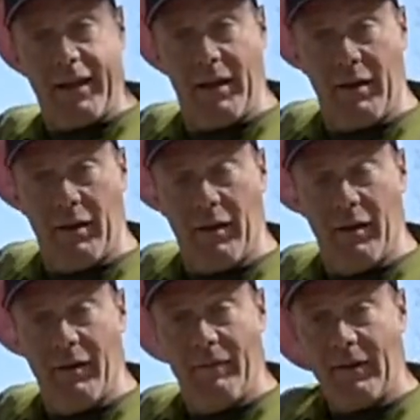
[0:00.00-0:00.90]
here.
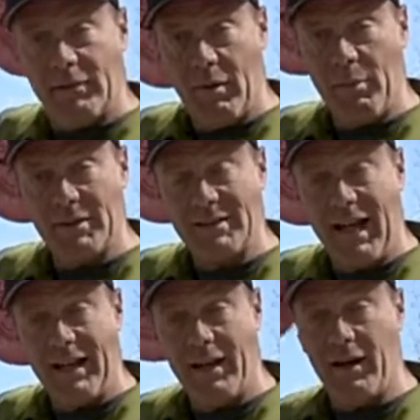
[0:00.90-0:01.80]
Remember, it's
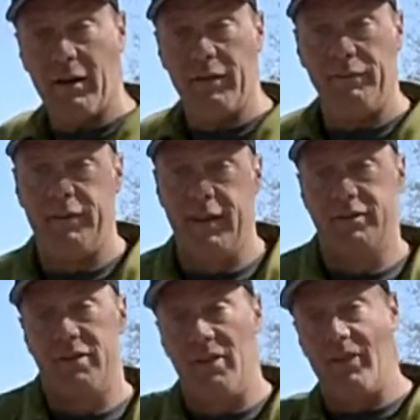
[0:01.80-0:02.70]
not here.
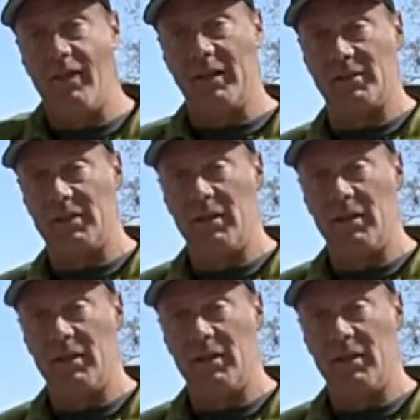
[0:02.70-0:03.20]
It's this.